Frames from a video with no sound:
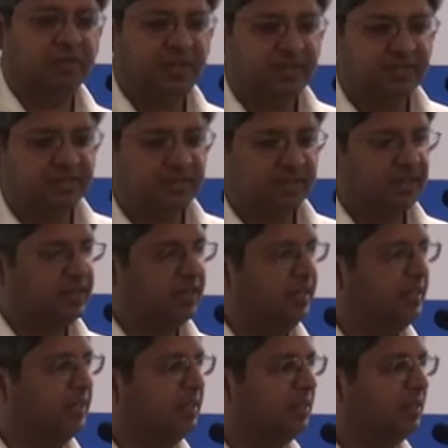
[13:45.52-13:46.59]
facts
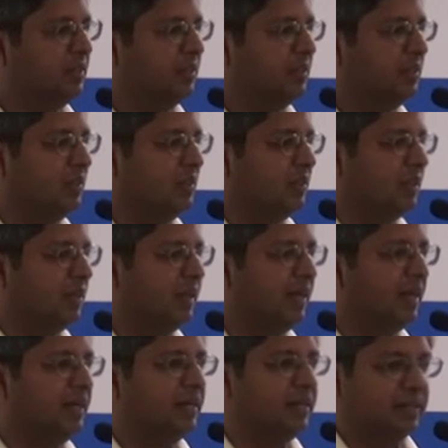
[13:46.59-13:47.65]
again,
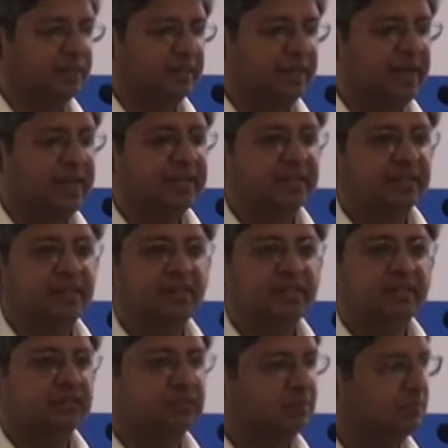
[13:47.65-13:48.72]
and that
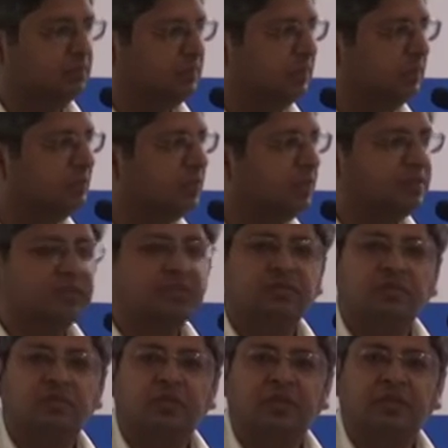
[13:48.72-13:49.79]
this was
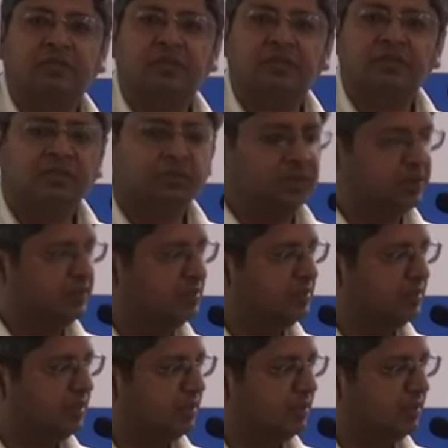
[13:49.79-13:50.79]
whatever was